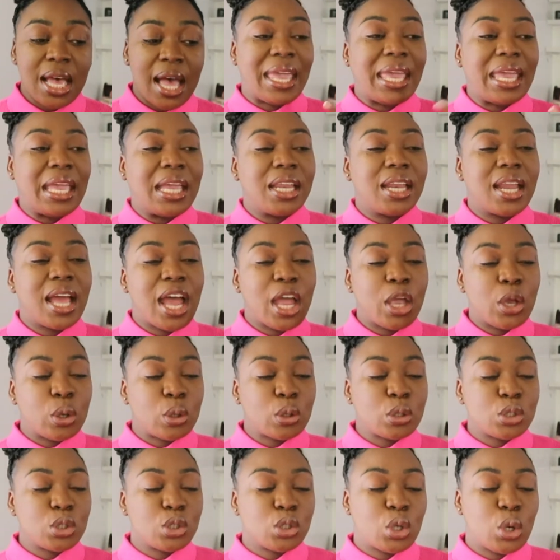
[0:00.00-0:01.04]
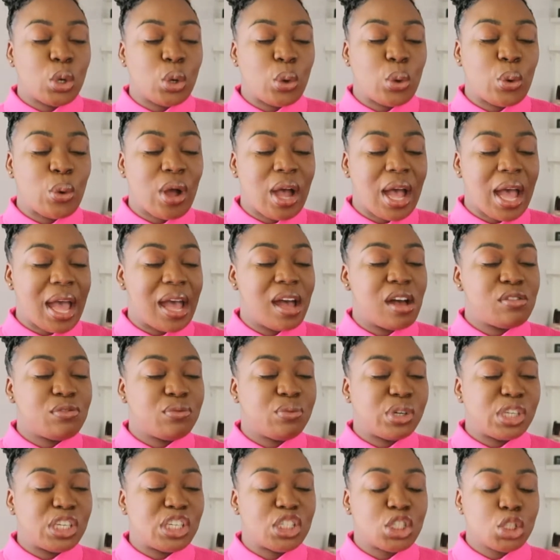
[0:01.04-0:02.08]
and I also have
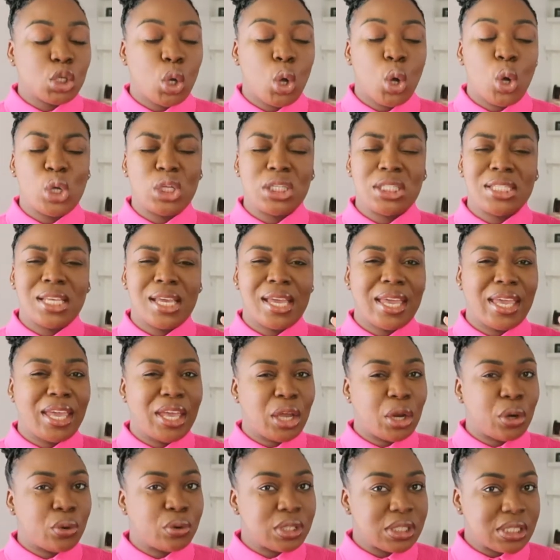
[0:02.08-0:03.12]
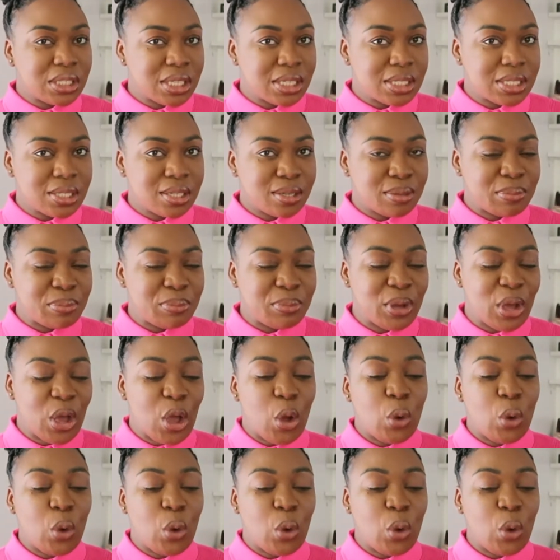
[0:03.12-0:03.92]
what it's called hairotism,